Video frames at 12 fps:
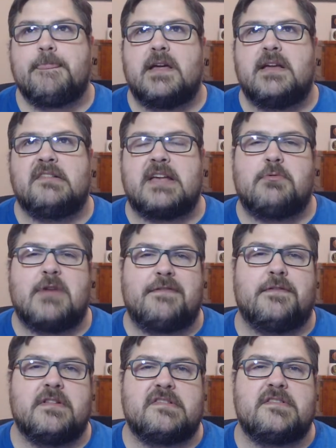is a
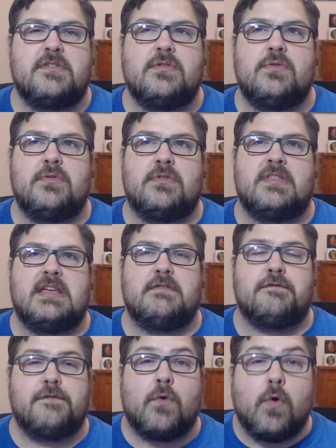reference to the
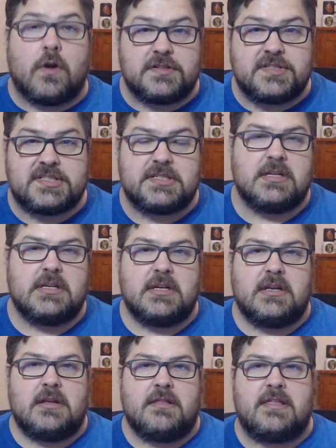force
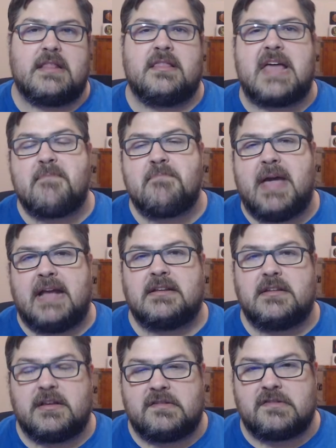that
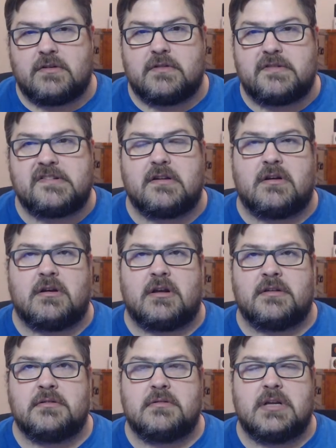magnet exerts
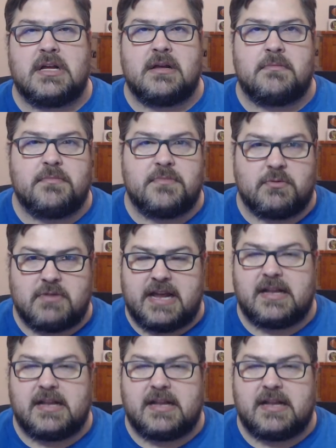on the right